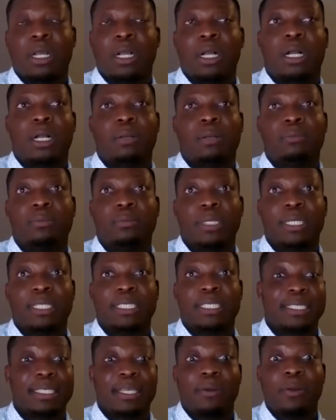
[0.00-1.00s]
It
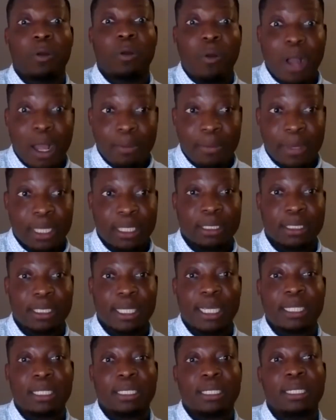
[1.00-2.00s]
is a requirement,
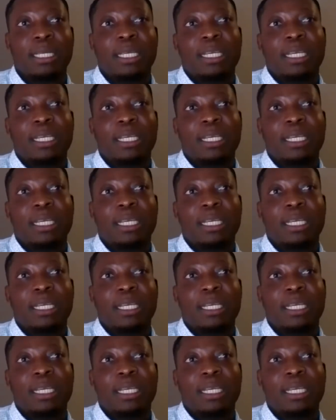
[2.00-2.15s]
and